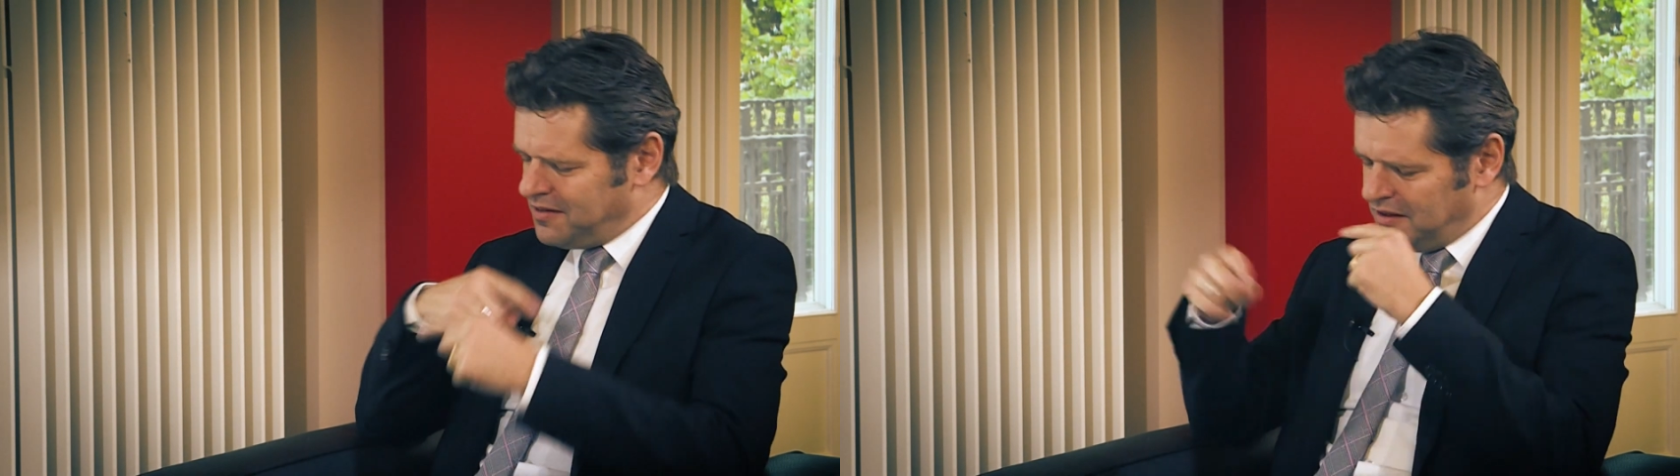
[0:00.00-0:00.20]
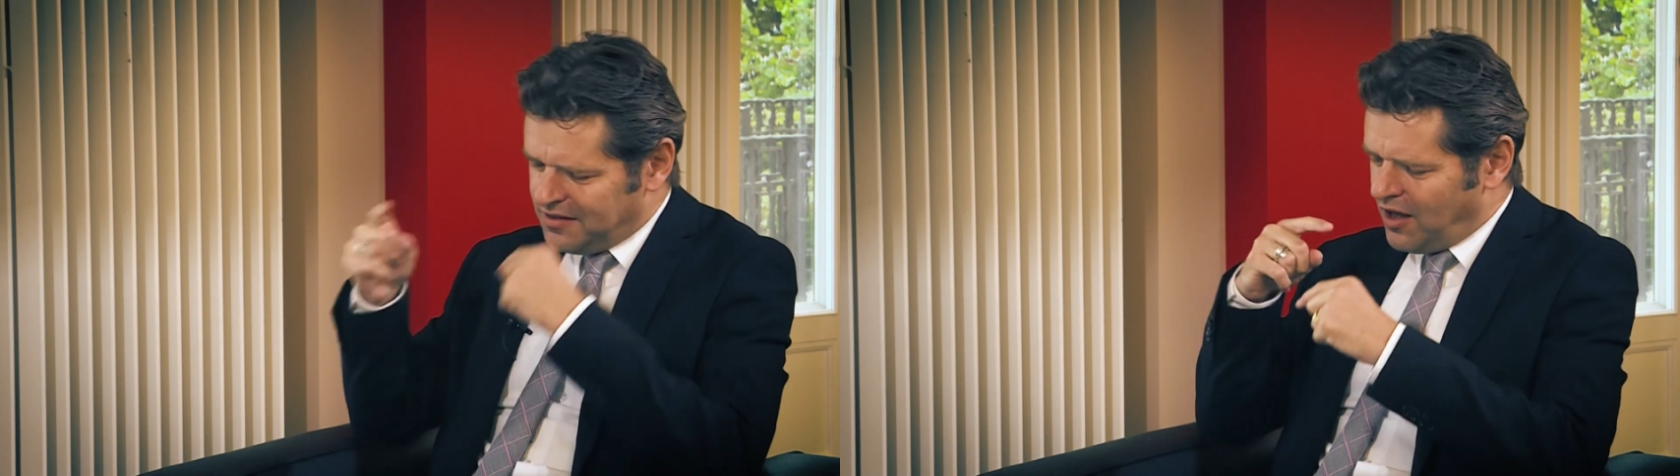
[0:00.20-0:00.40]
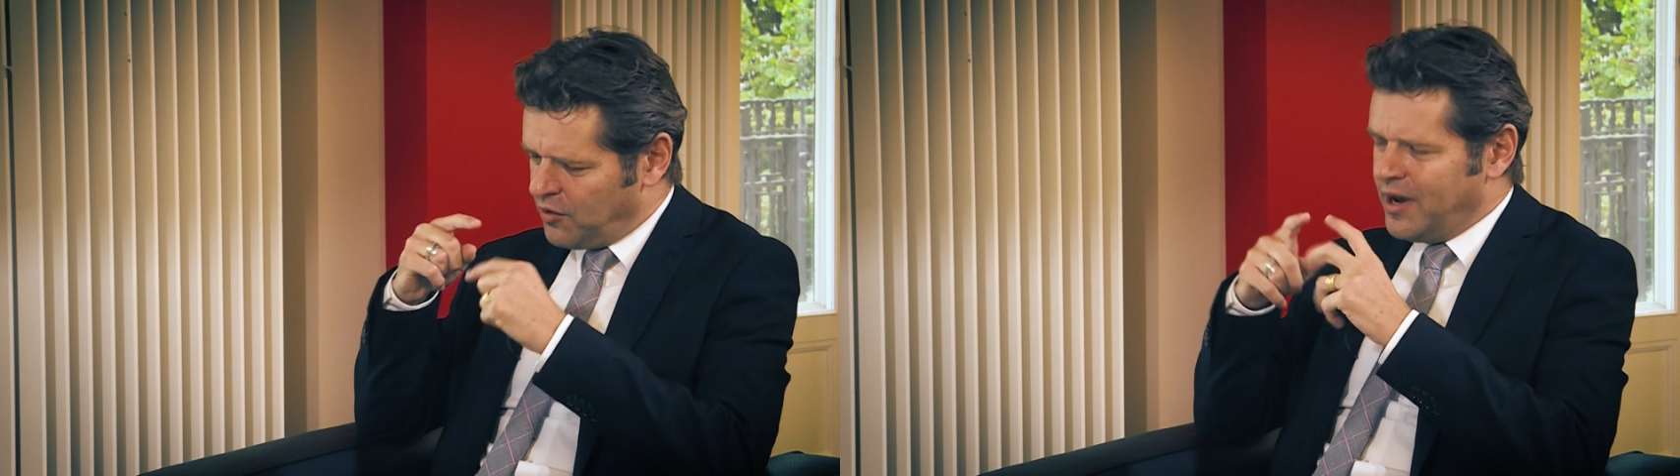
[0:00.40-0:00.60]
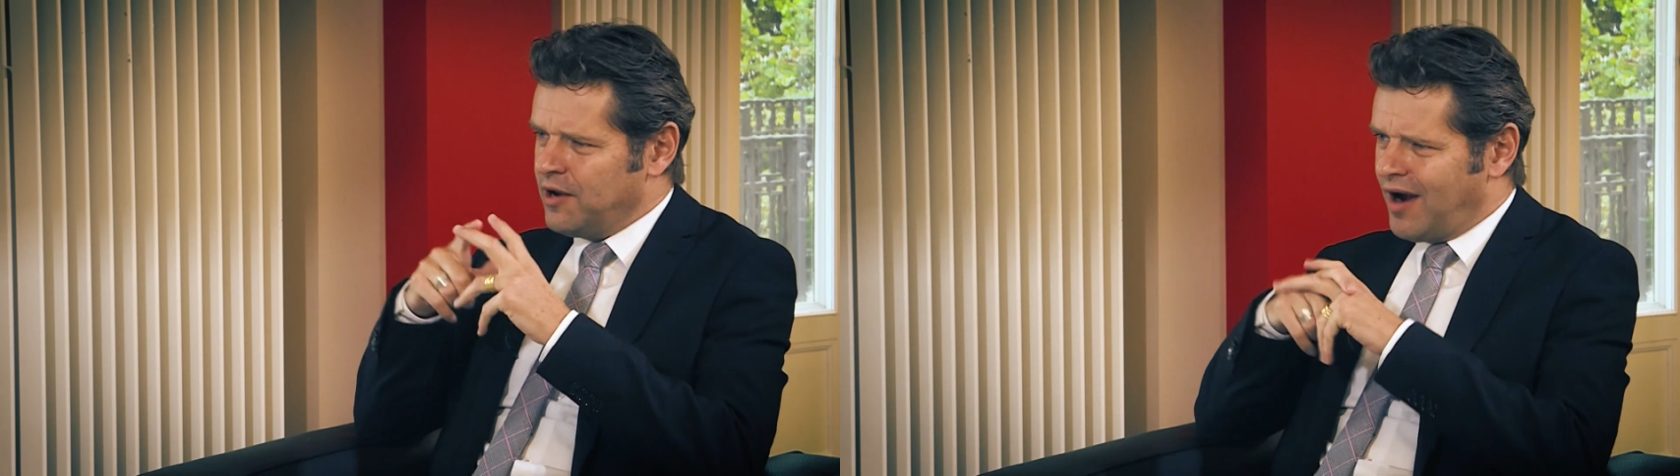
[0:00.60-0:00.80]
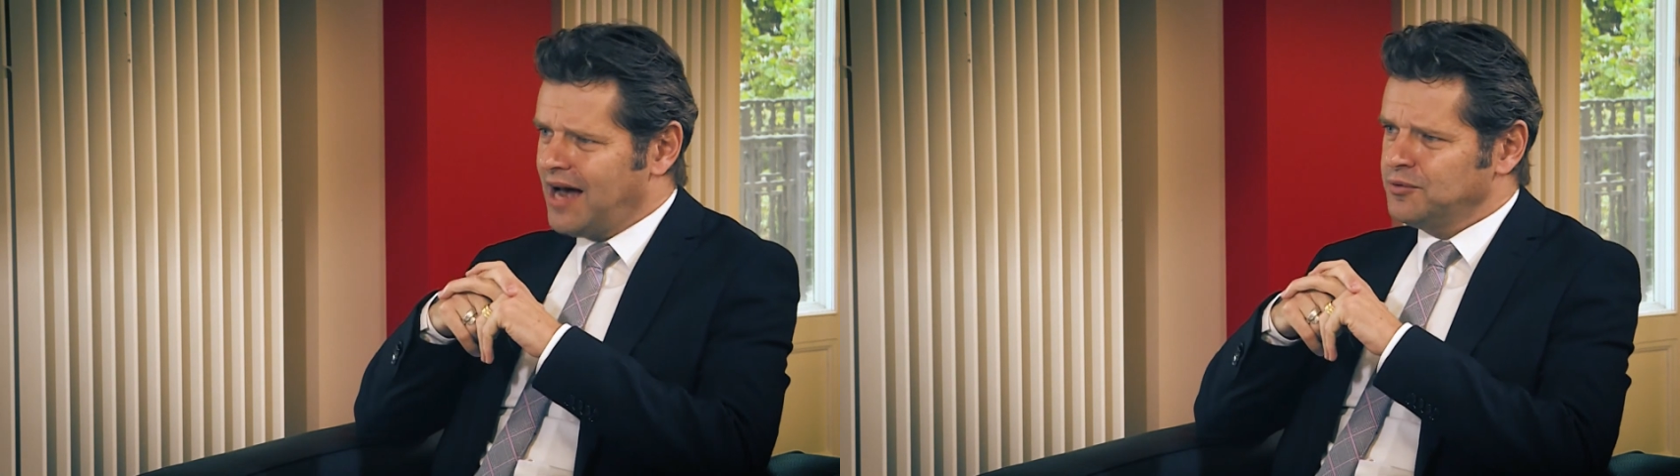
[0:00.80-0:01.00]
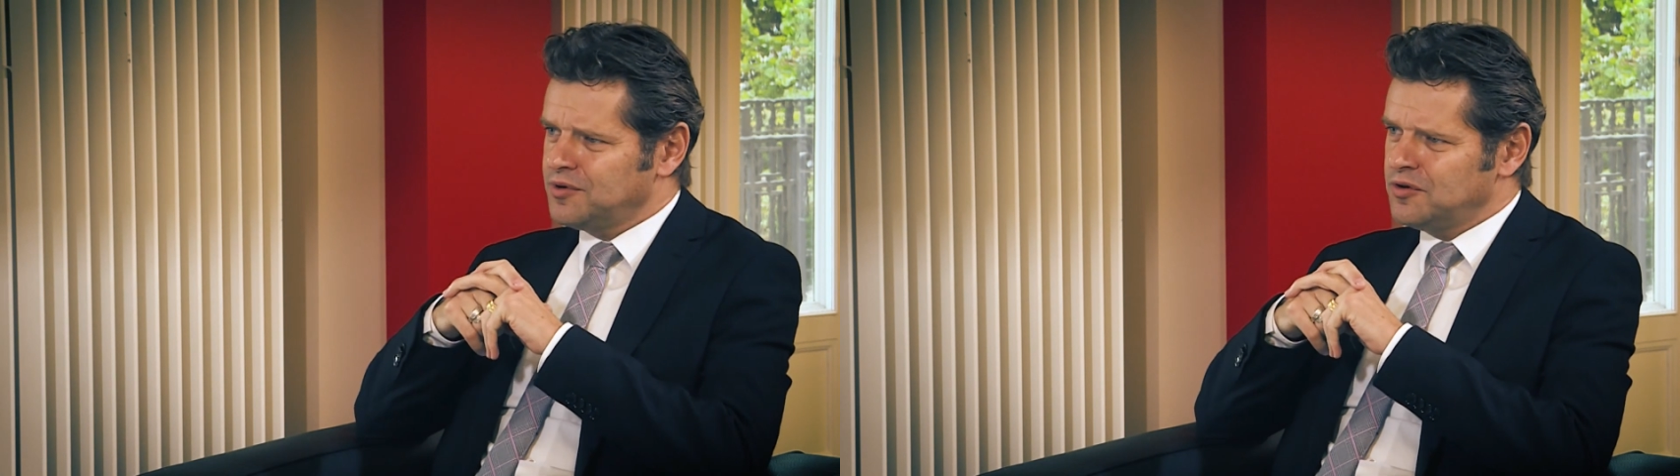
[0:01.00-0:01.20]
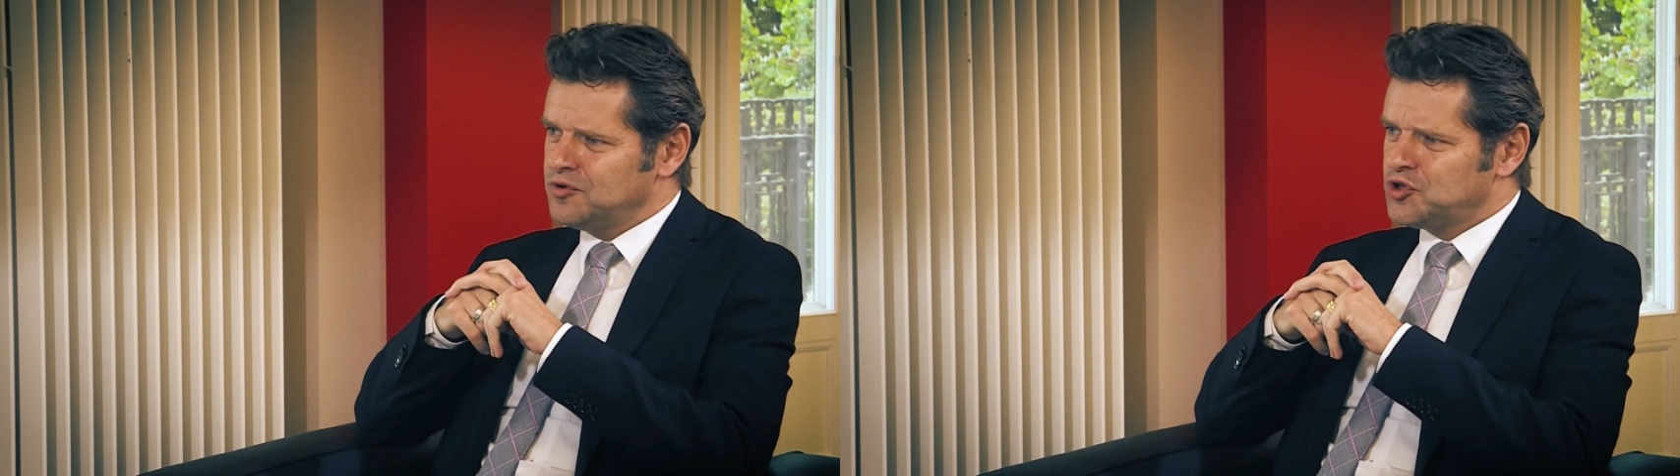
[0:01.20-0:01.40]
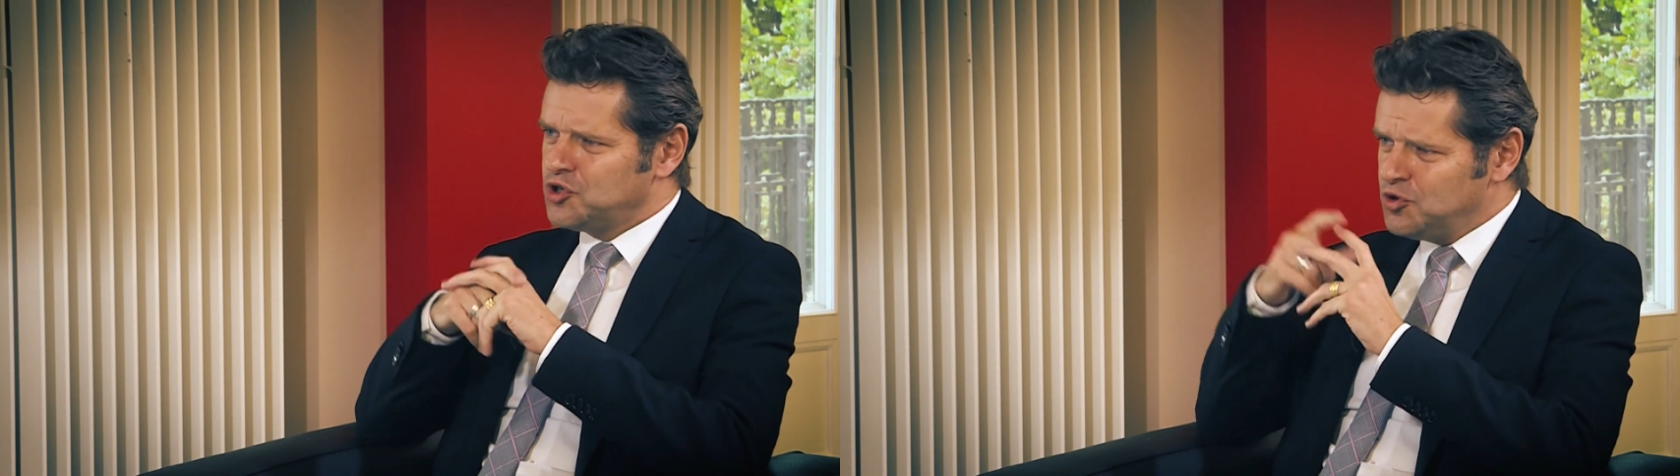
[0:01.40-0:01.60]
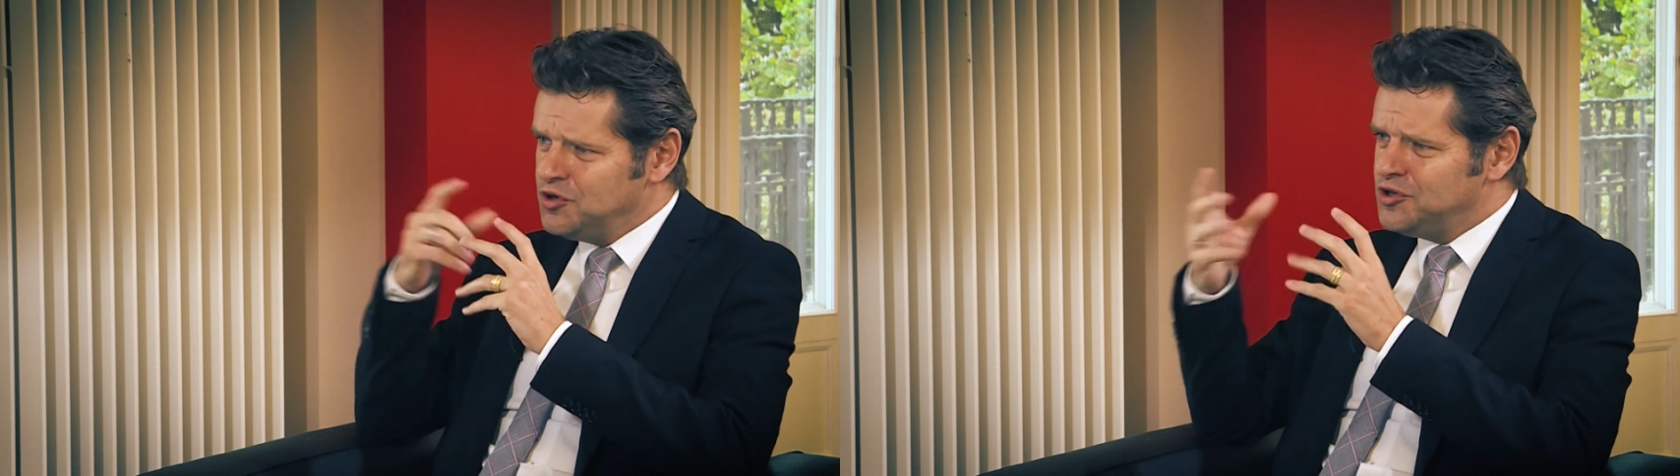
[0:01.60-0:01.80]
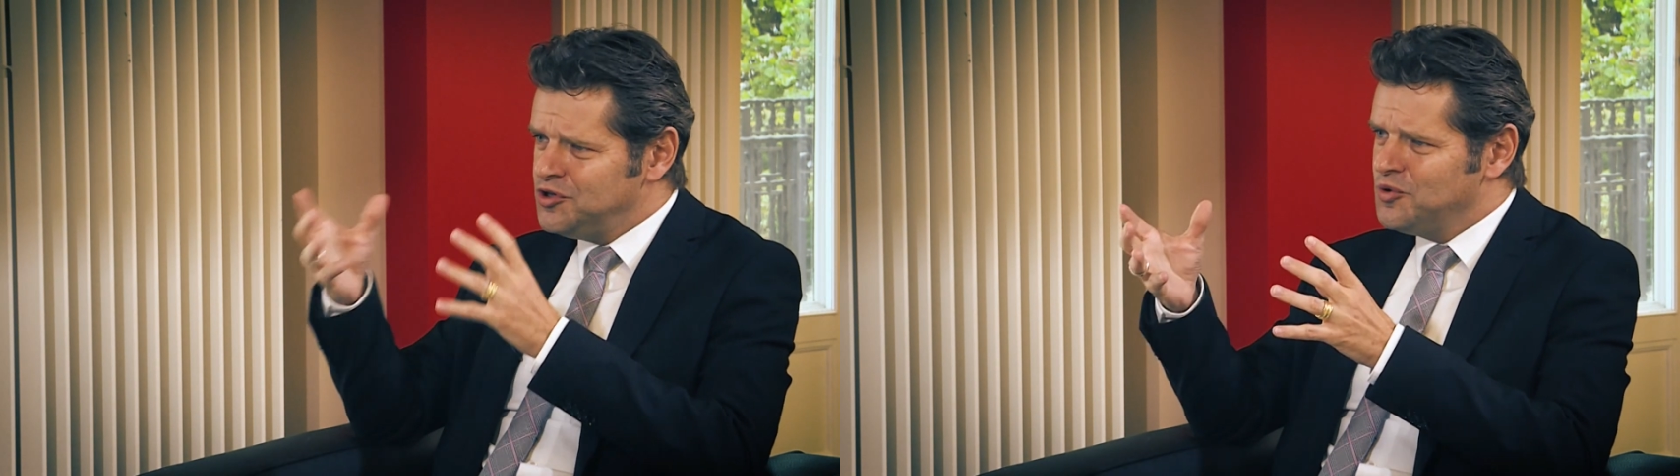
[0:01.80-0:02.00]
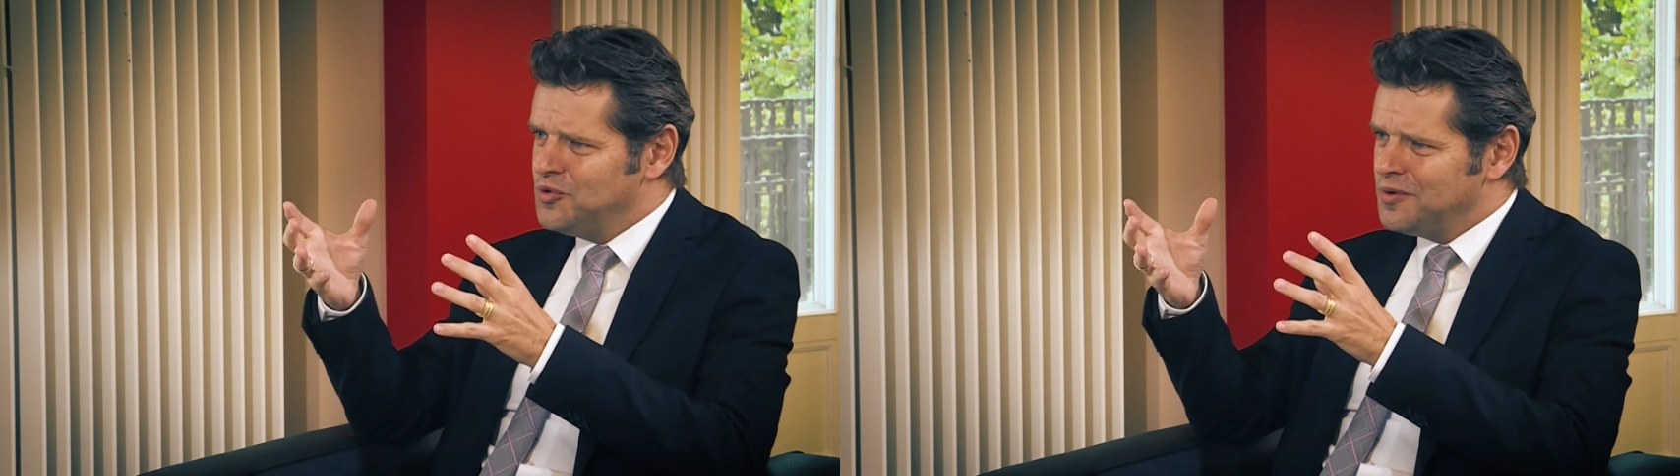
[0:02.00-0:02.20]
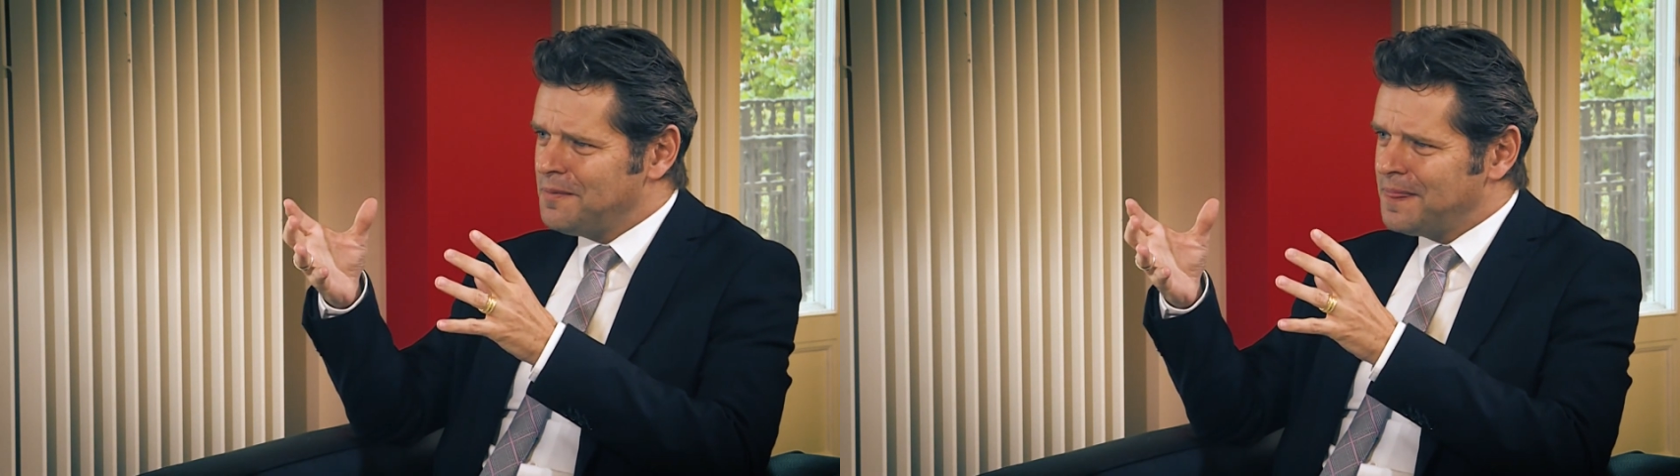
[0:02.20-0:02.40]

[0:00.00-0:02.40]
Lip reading: the other way around, shouldn't you